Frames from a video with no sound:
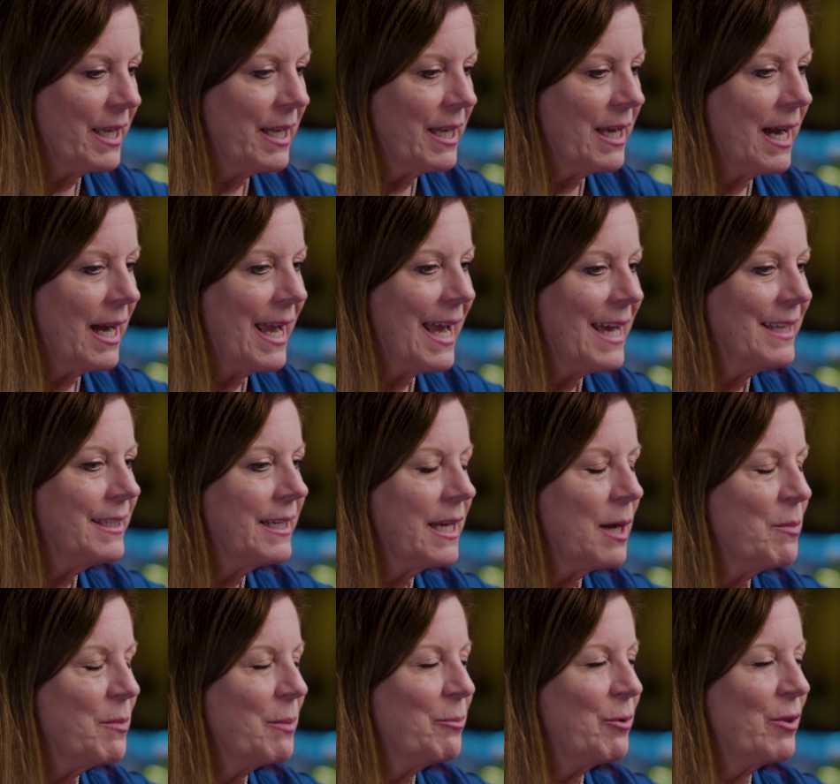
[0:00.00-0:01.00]
I had to come
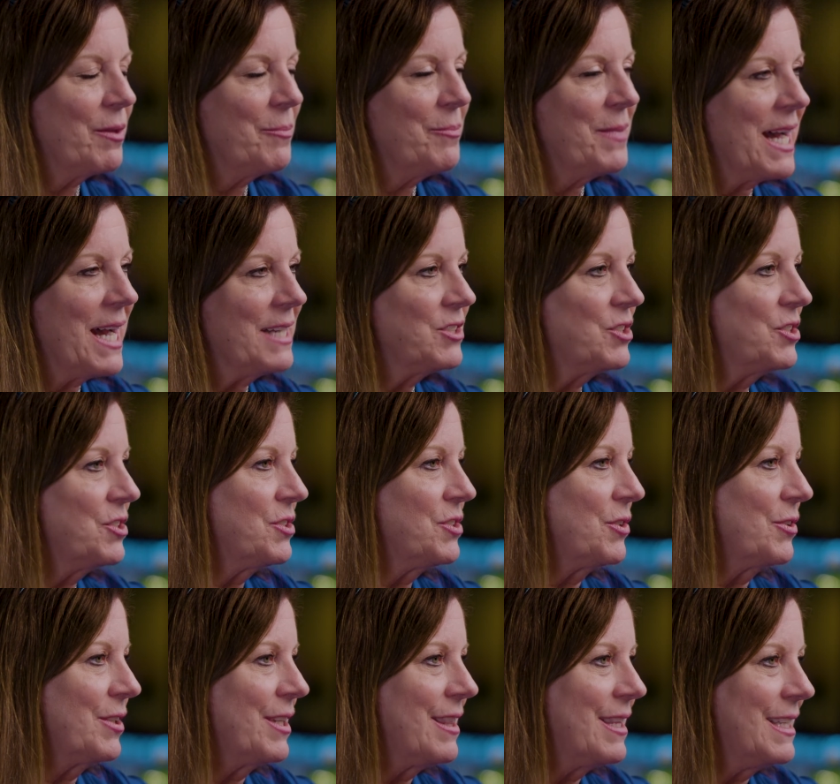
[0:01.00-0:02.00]
up with a master's degree
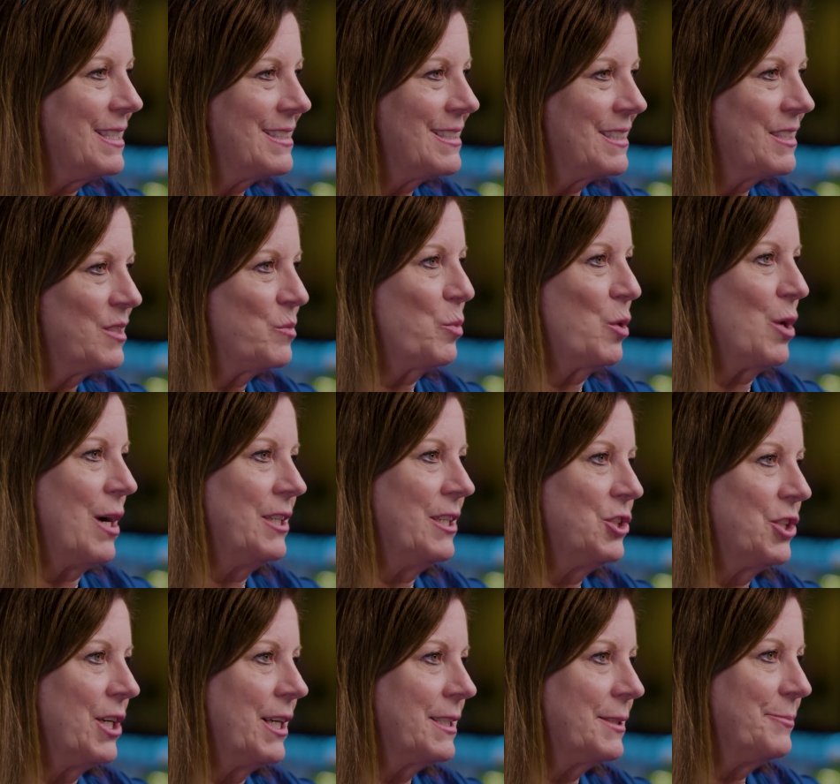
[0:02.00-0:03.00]
thesis
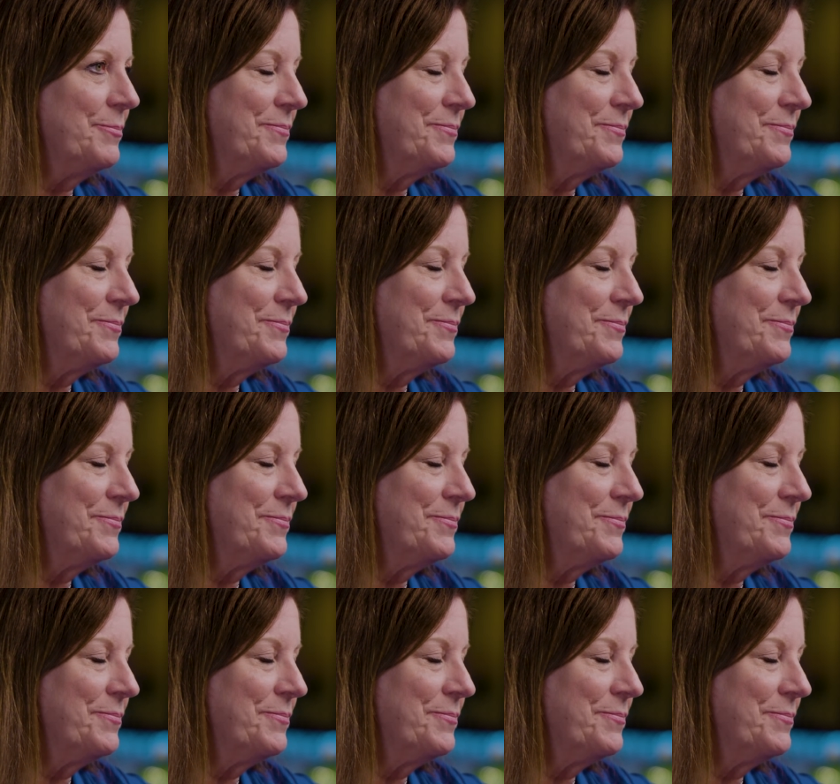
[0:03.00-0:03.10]
project.